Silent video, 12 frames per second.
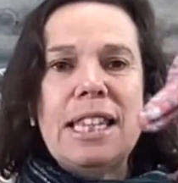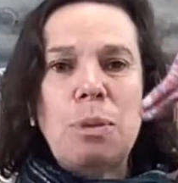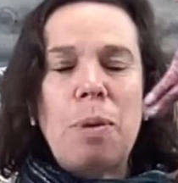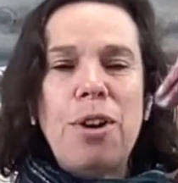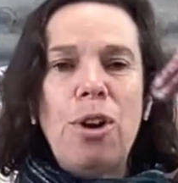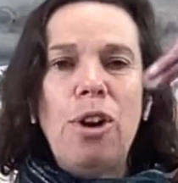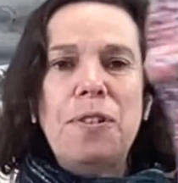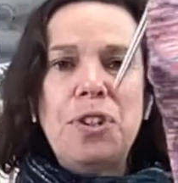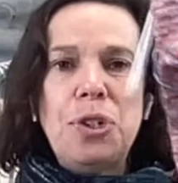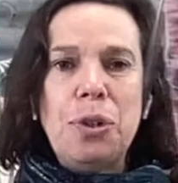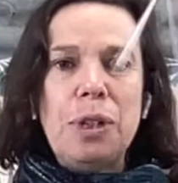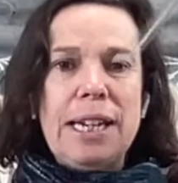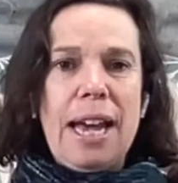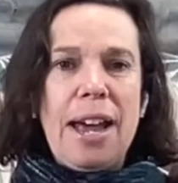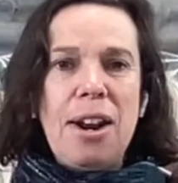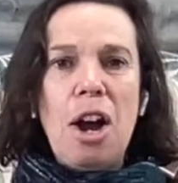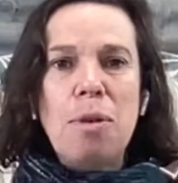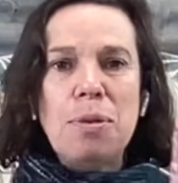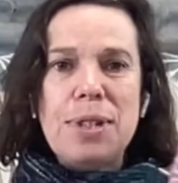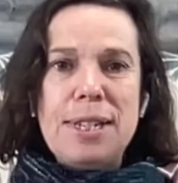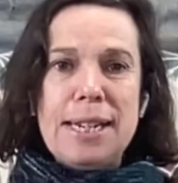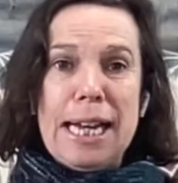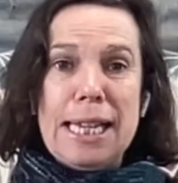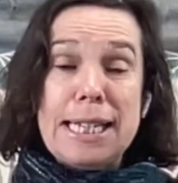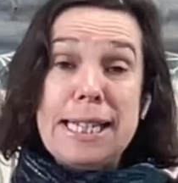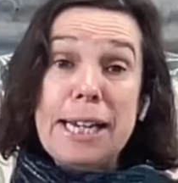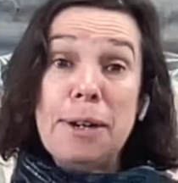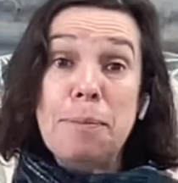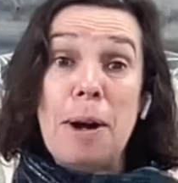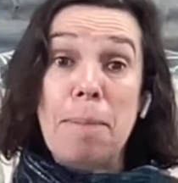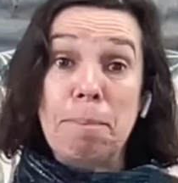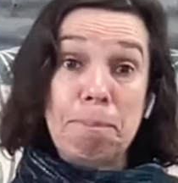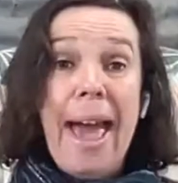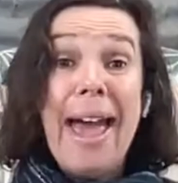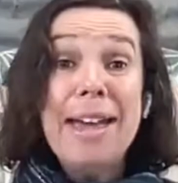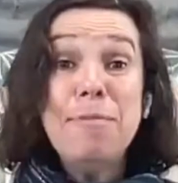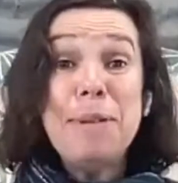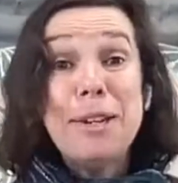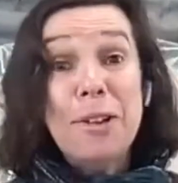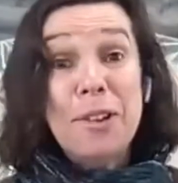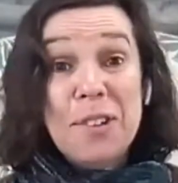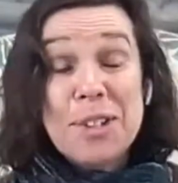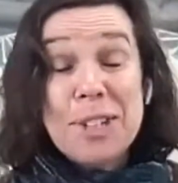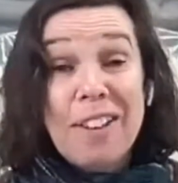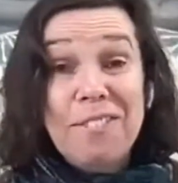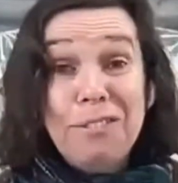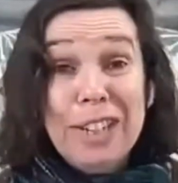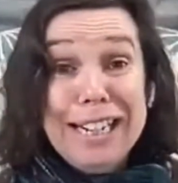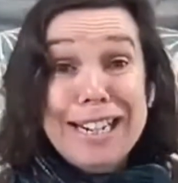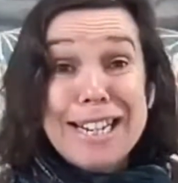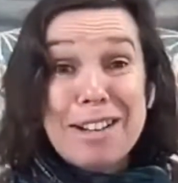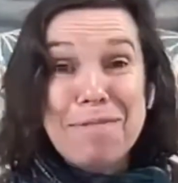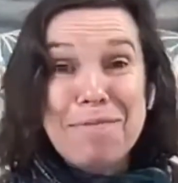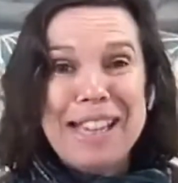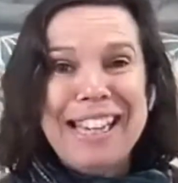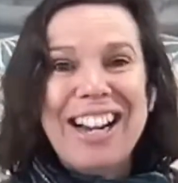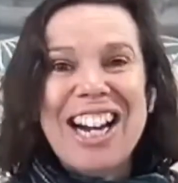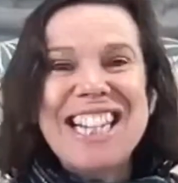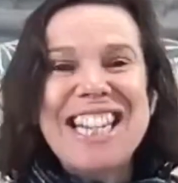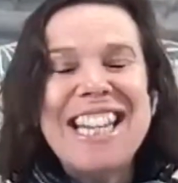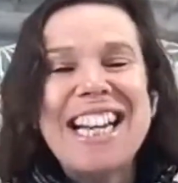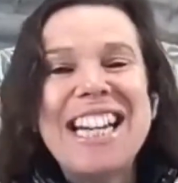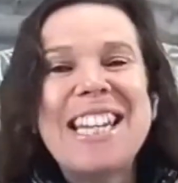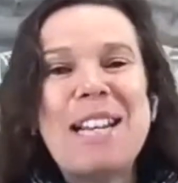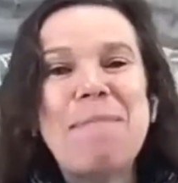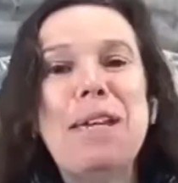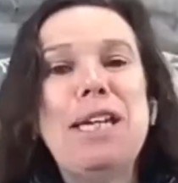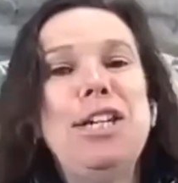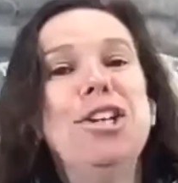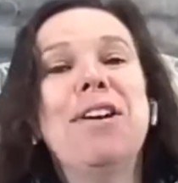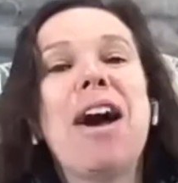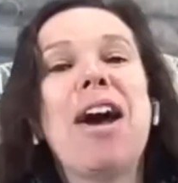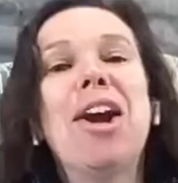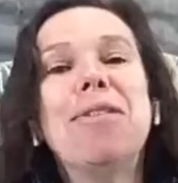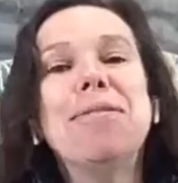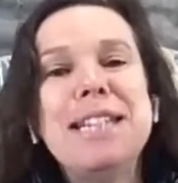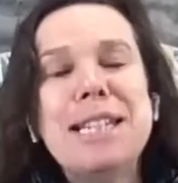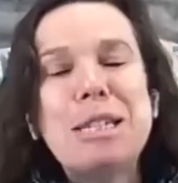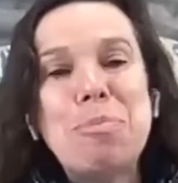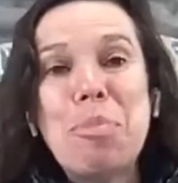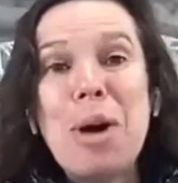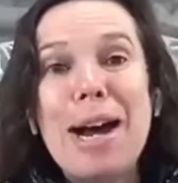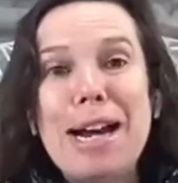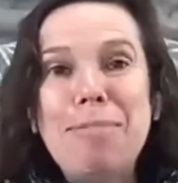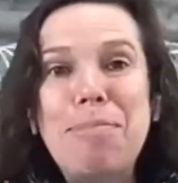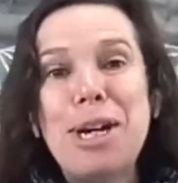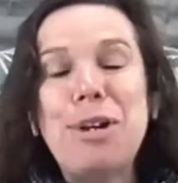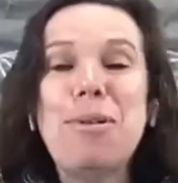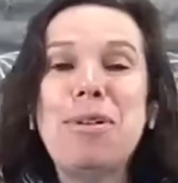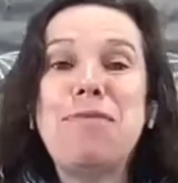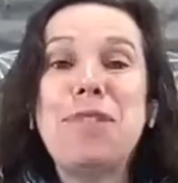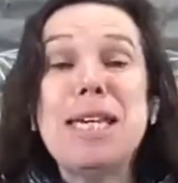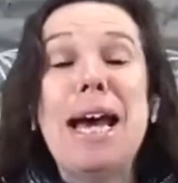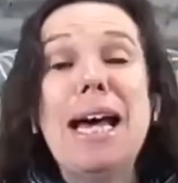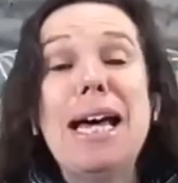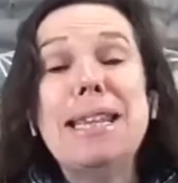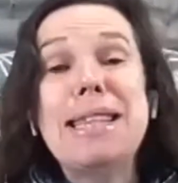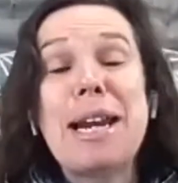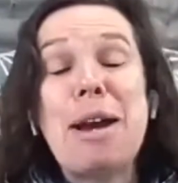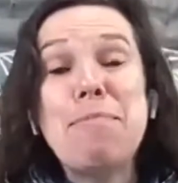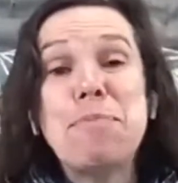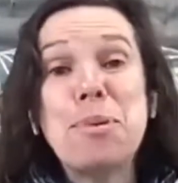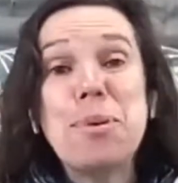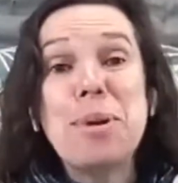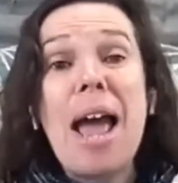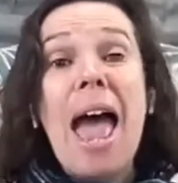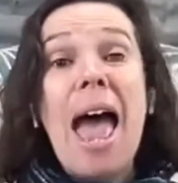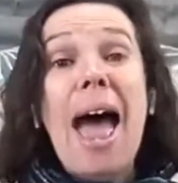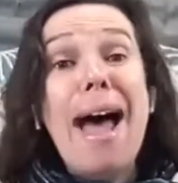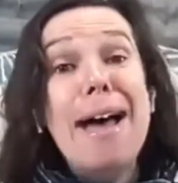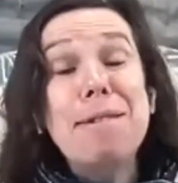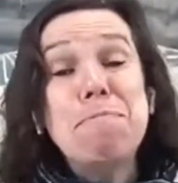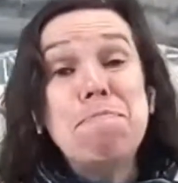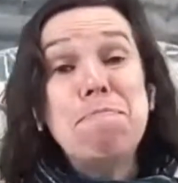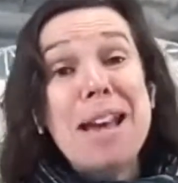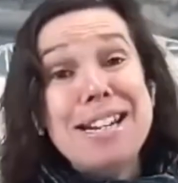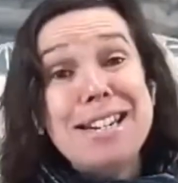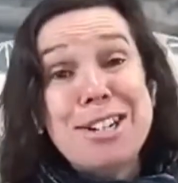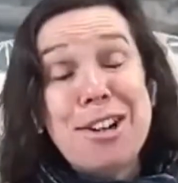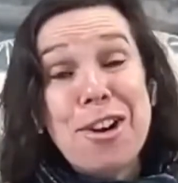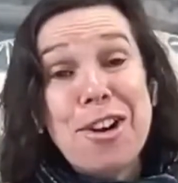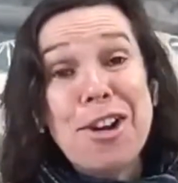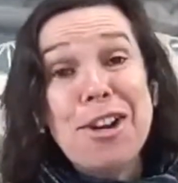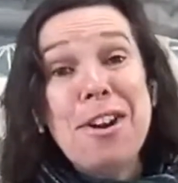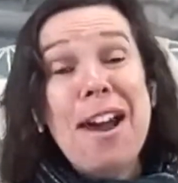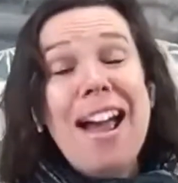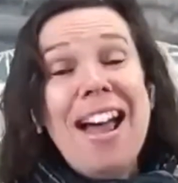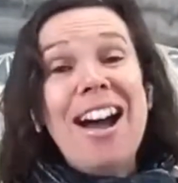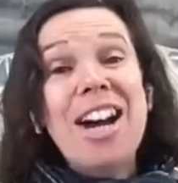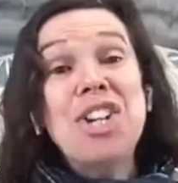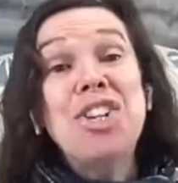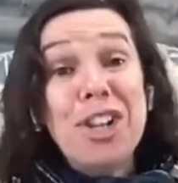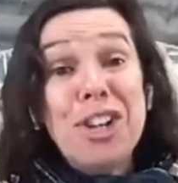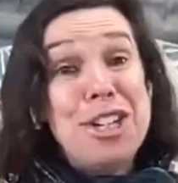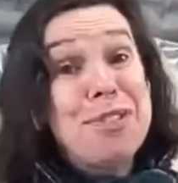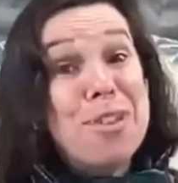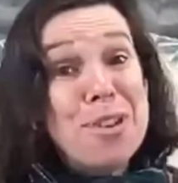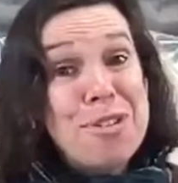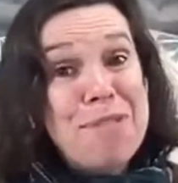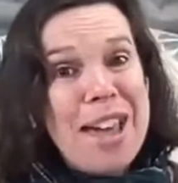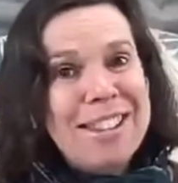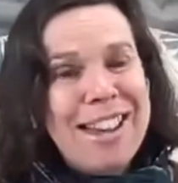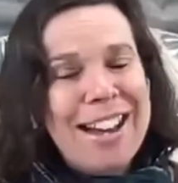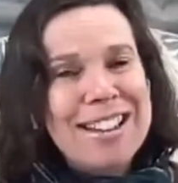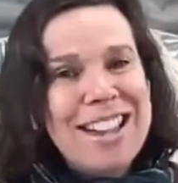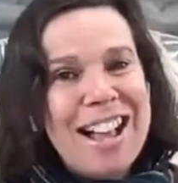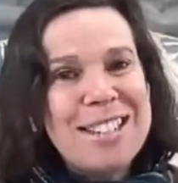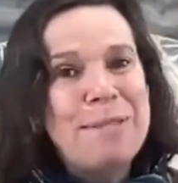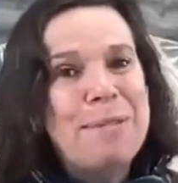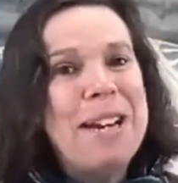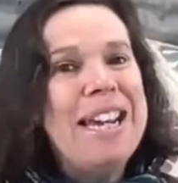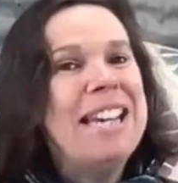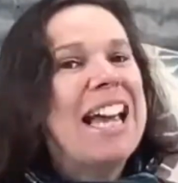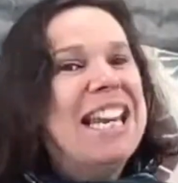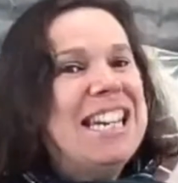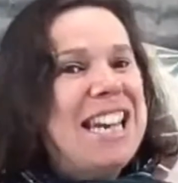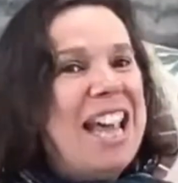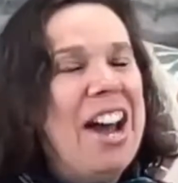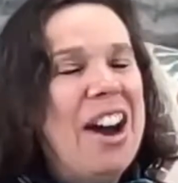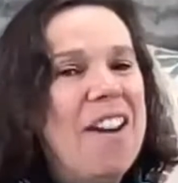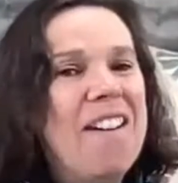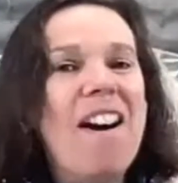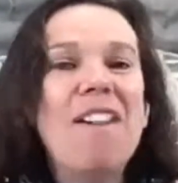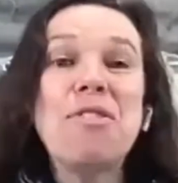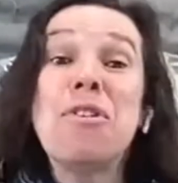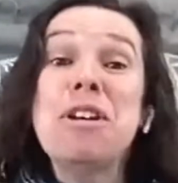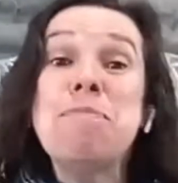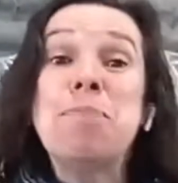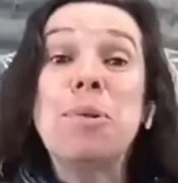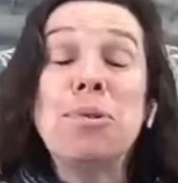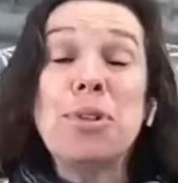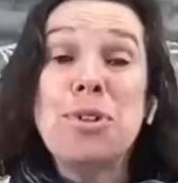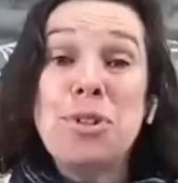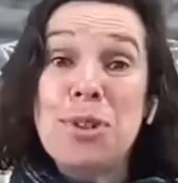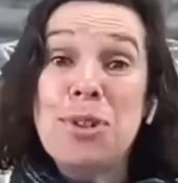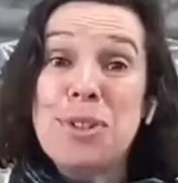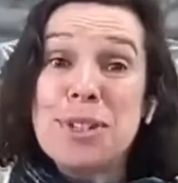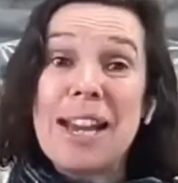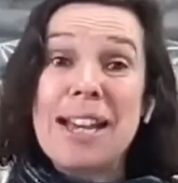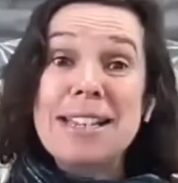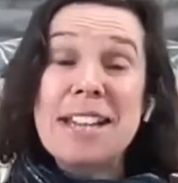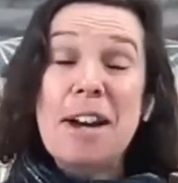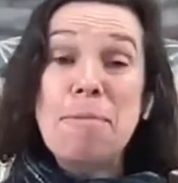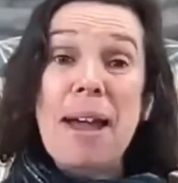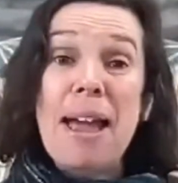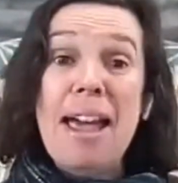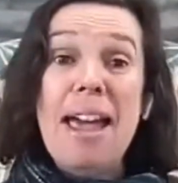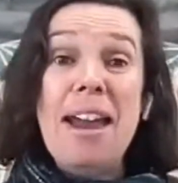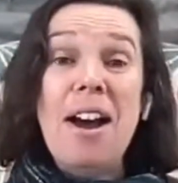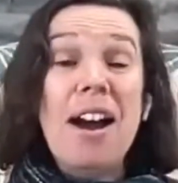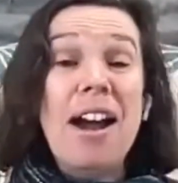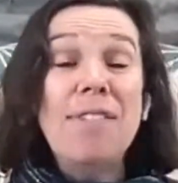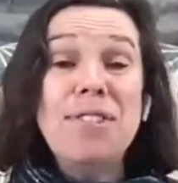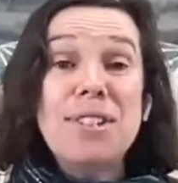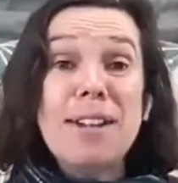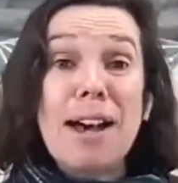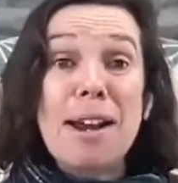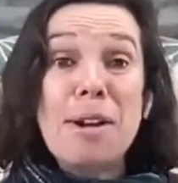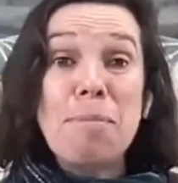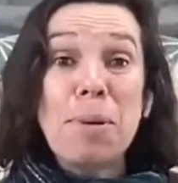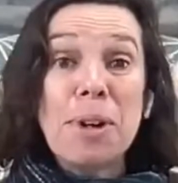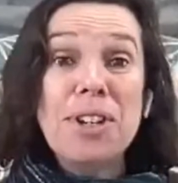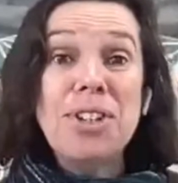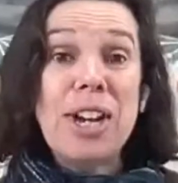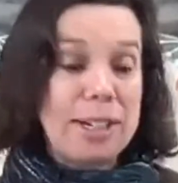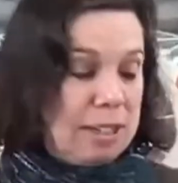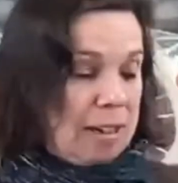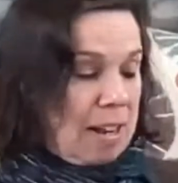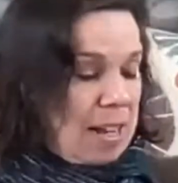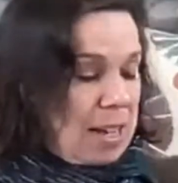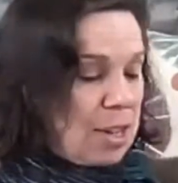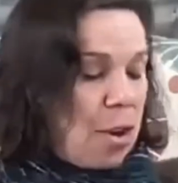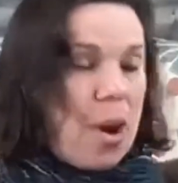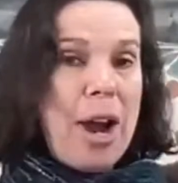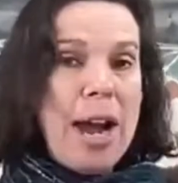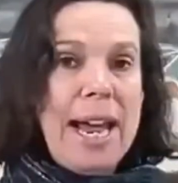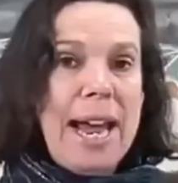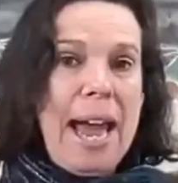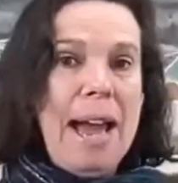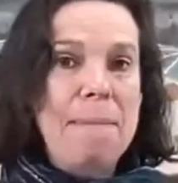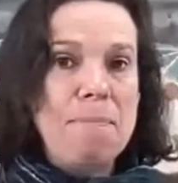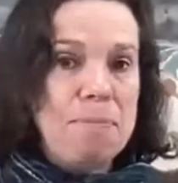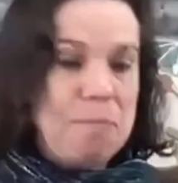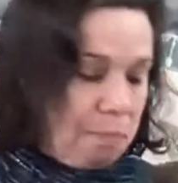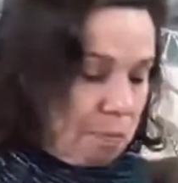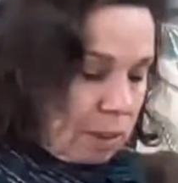this one off shortly and I will start the second one. And because I finished something, I started something new, and I was inspired by all of the yarn that I bought at Bendigo. I showed you all of that yarn last week, and now I've already balled 2 skeins up and I have started a project. So I am